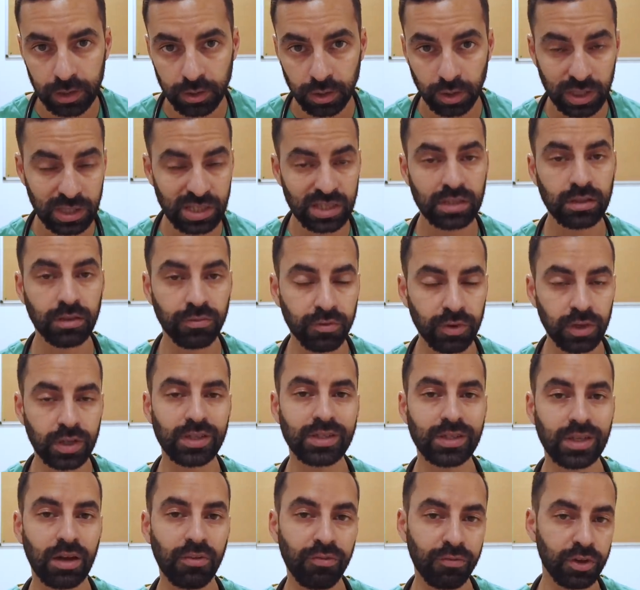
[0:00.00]
So this is the
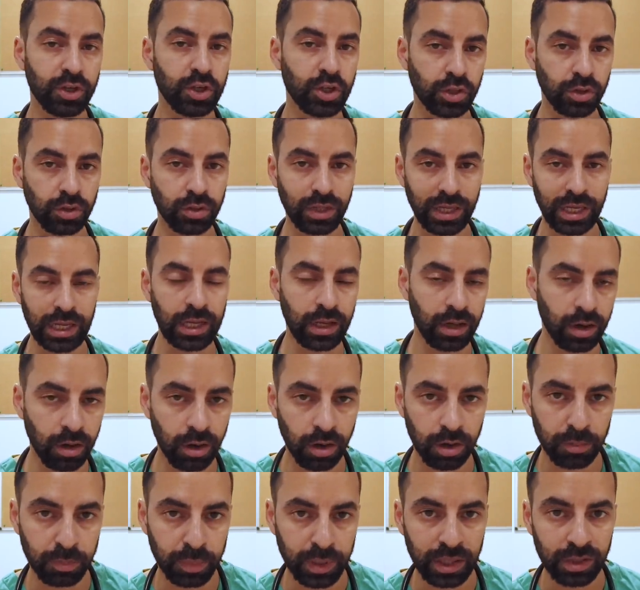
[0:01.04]
first official Inner
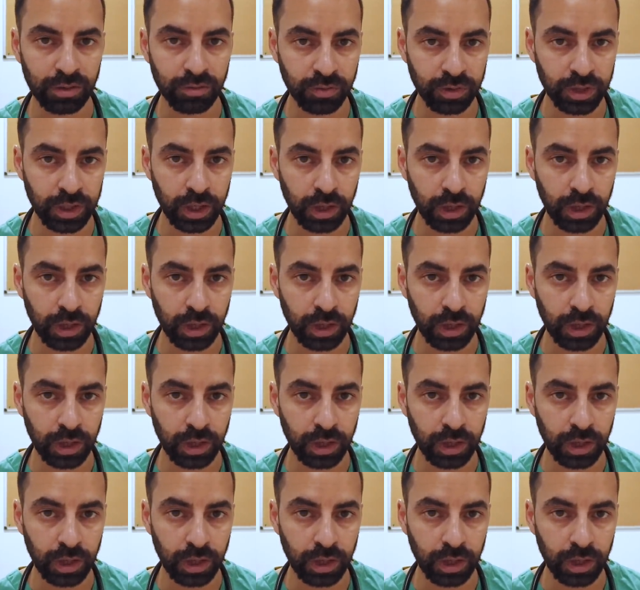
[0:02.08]
Heartbeat